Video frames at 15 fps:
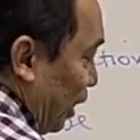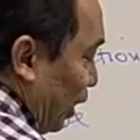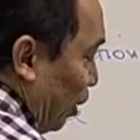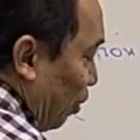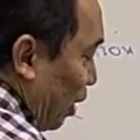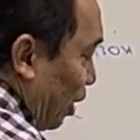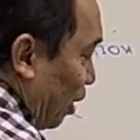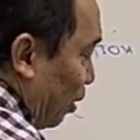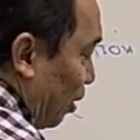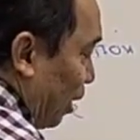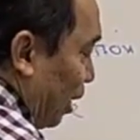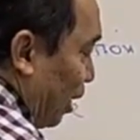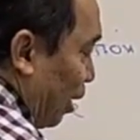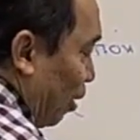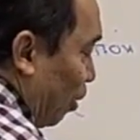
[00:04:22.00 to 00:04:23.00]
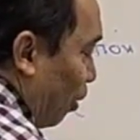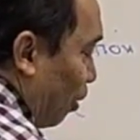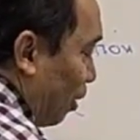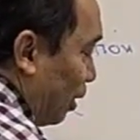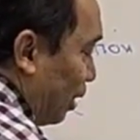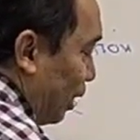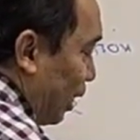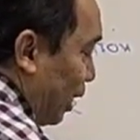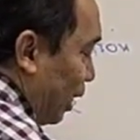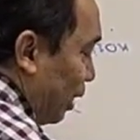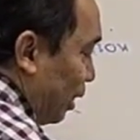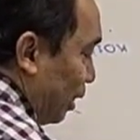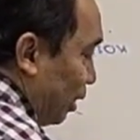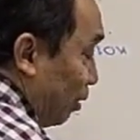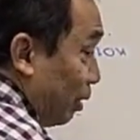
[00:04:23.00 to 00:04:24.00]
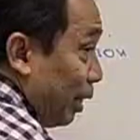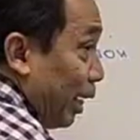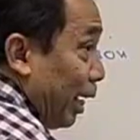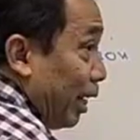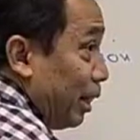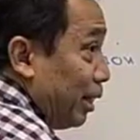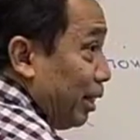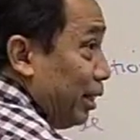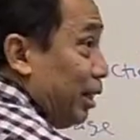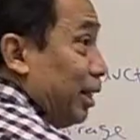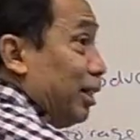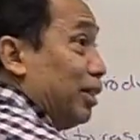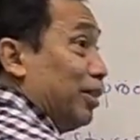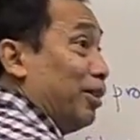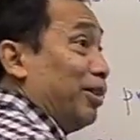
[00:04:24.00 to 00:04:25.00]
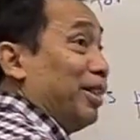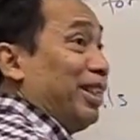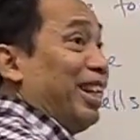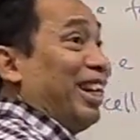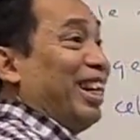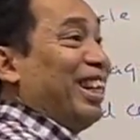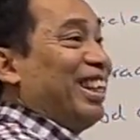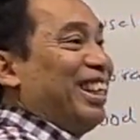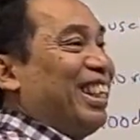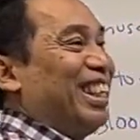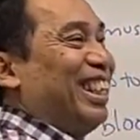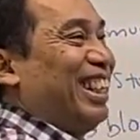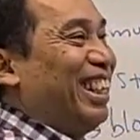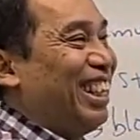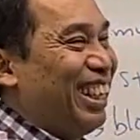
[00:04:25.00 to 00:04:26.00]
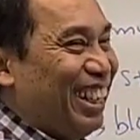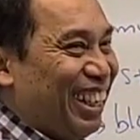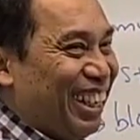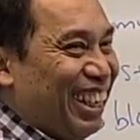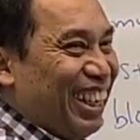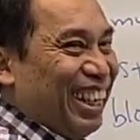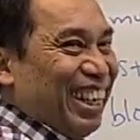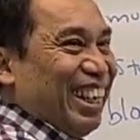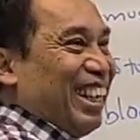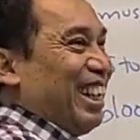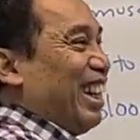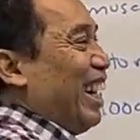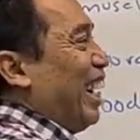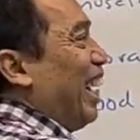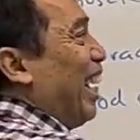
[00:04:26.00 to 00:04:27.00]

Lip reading: you are not really old yet, not 80 years old yet, the